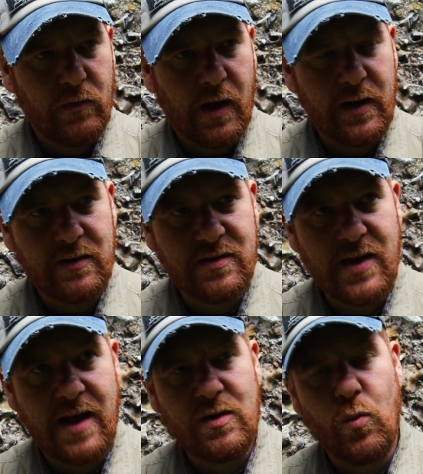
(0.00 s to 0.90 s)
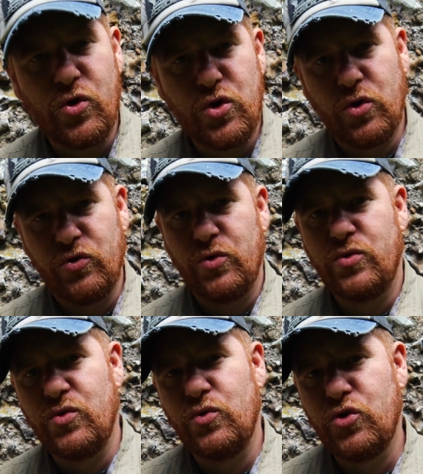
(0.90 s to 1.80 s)
understanding what you can do
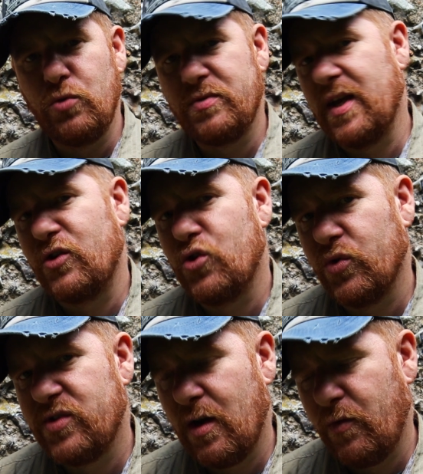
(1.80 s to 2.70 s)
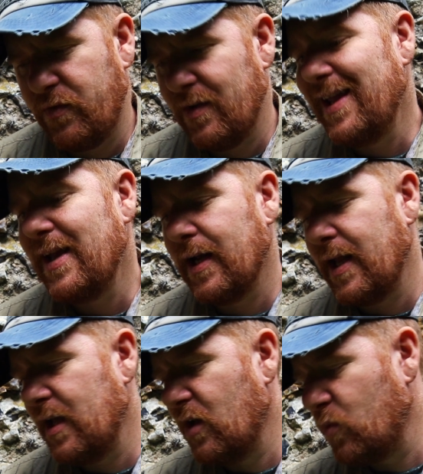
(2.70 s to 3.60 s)
to protect yourself
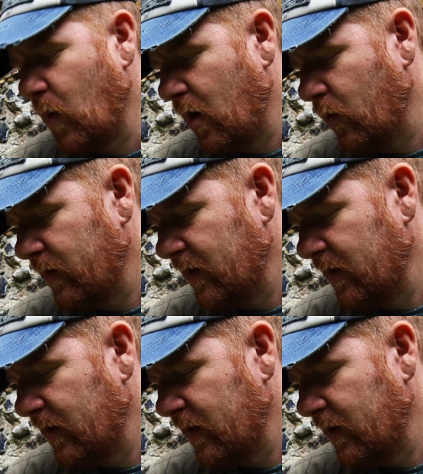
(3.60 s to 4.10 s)
legally as well